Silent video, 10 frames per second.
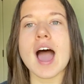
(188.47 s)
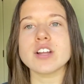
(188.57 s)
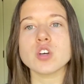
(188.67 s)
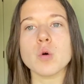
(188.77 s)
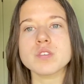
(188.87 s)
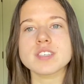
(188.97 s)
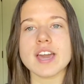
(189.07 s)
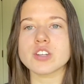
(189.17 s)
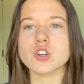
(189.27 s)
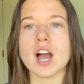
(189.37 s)
I don't
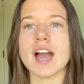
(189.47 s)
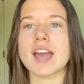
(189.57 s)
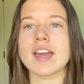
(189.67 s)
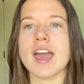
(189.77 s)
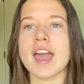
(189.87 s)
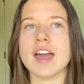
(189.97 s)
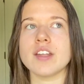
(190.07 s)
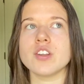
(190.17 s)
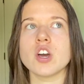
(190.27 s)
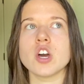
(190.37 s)
say try
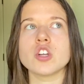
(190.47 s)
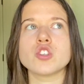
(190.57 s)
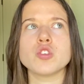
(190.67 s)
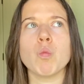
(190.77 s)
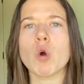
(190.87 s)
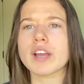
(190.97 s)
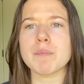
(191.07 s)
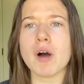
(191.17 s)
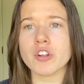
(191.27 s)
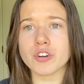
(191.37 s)
and work
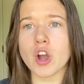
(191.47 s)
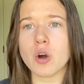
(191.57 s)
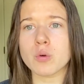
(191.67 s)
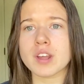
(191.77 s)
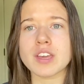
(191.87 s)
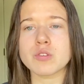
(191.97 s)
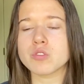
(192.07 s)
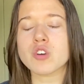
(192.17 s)
it on your own.